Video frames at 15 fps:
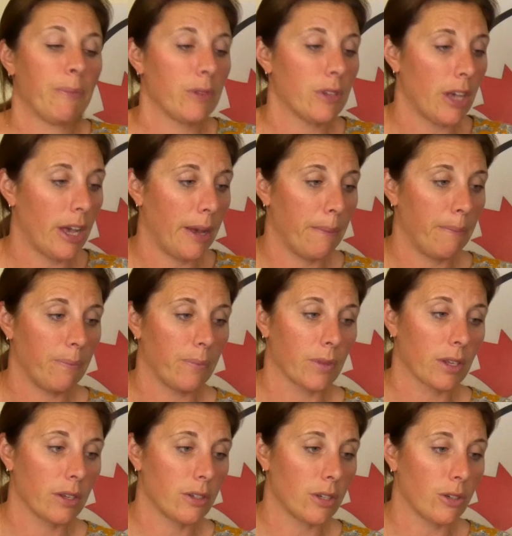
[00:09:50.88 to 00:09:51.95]
um,
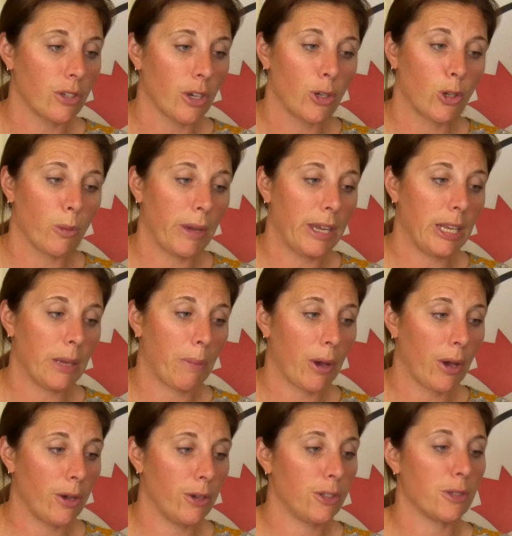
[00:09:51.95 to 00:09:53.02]
so social media
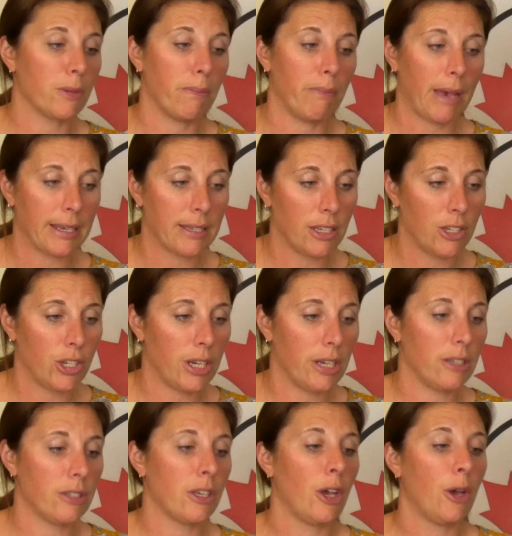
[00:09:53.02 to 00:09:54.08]
posts
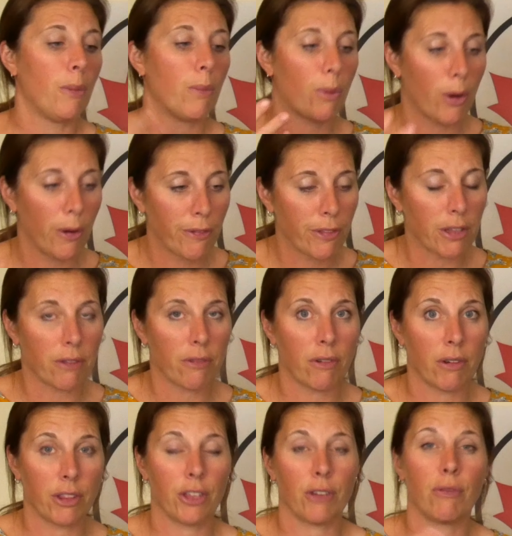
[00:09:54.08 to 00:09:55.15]
messages proof
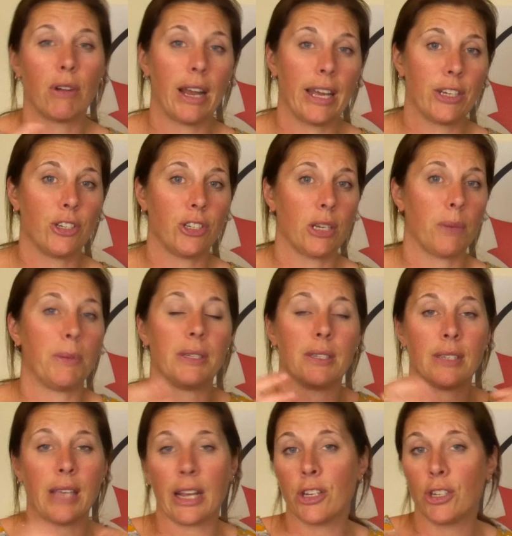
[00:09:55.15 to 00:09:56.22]
that the, relationship is
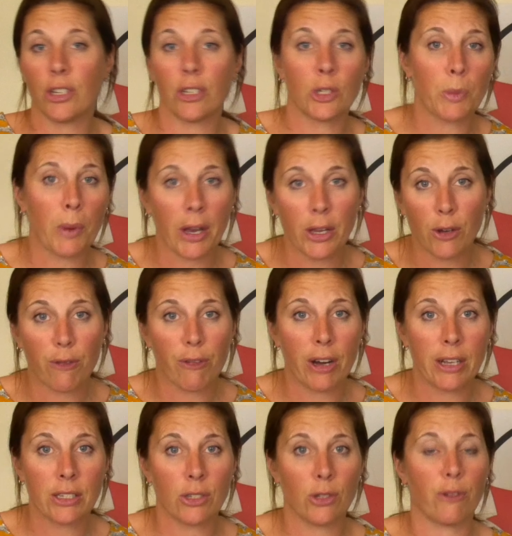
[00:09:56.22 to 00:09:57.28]
sanctioned by your
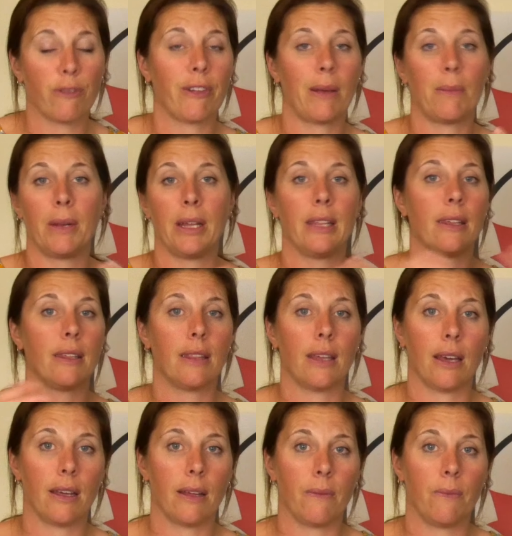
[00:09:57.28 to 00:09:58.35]
friends and your family that
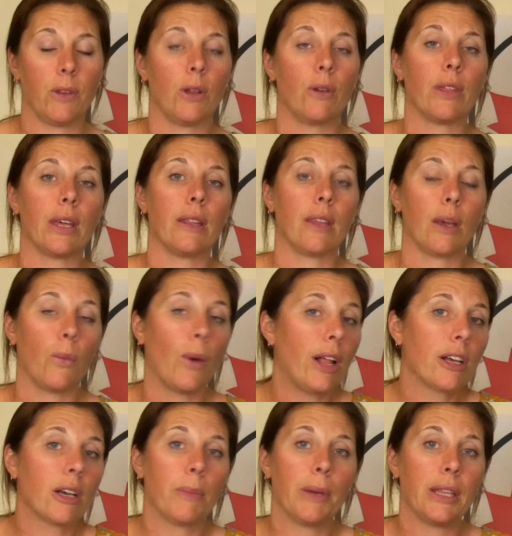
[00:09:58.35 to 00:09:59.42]
they're you know they, they
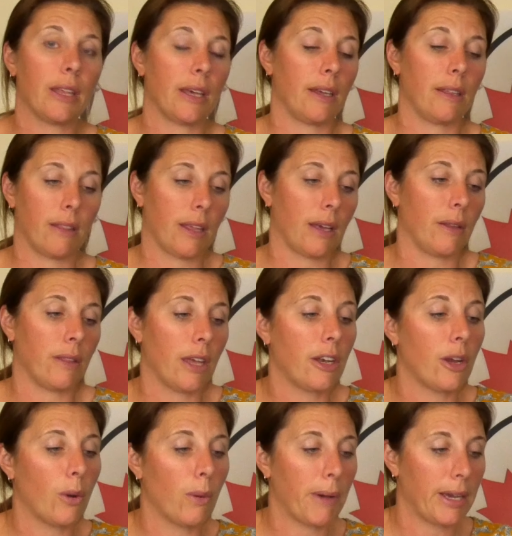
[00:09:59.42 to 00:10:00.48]
welcome it they, they they
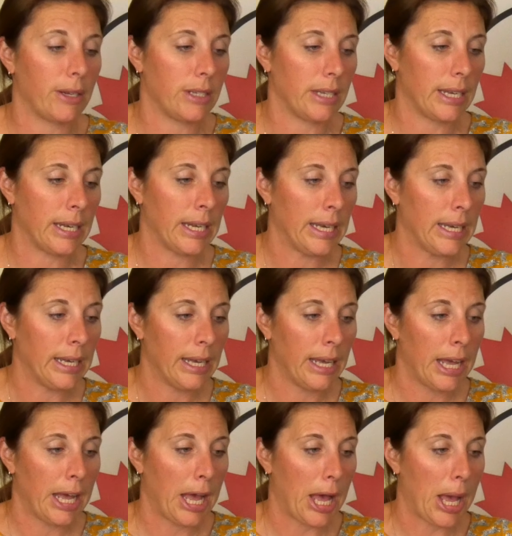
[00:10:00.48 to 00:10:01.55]
know about it
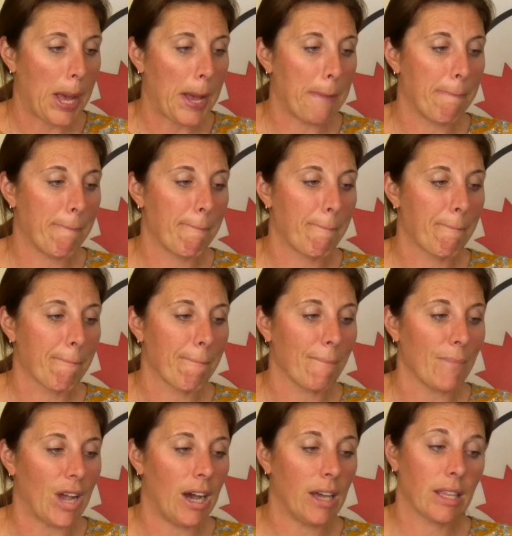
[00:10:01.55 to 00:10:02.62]
um,
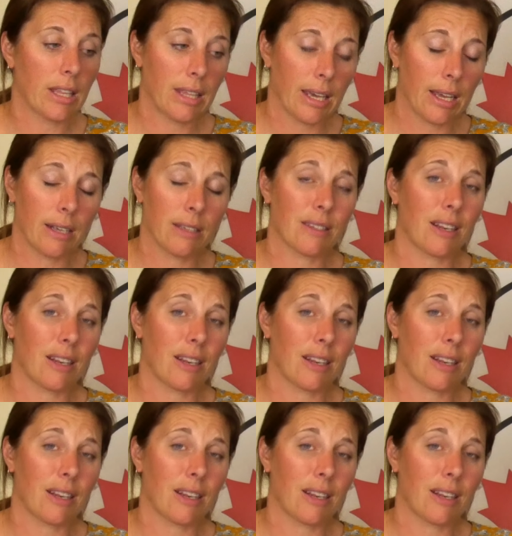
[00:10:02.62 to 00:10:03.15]
other things